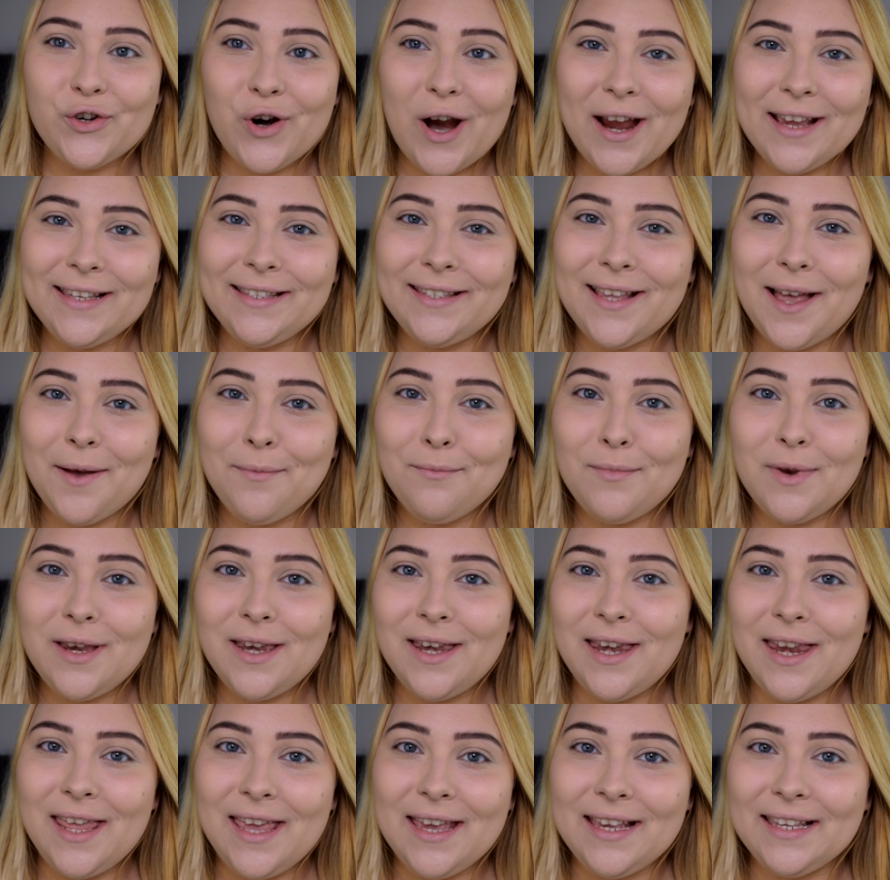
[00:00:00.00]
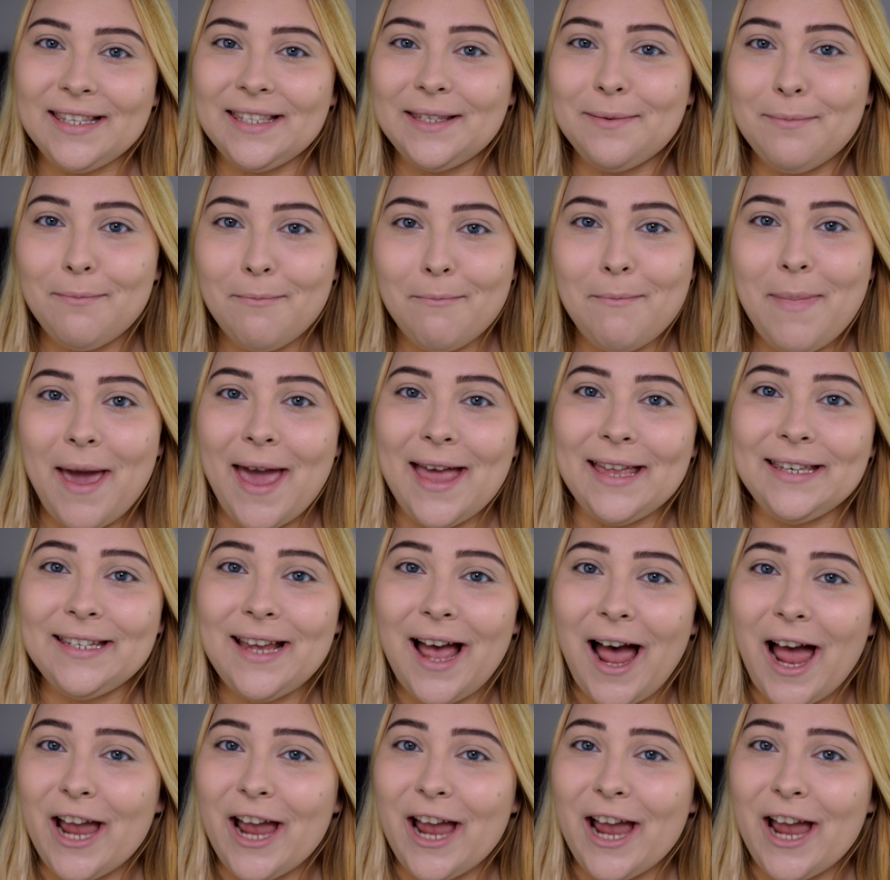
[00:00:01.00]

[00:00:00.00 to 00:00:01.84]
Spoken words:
try some NYX Matte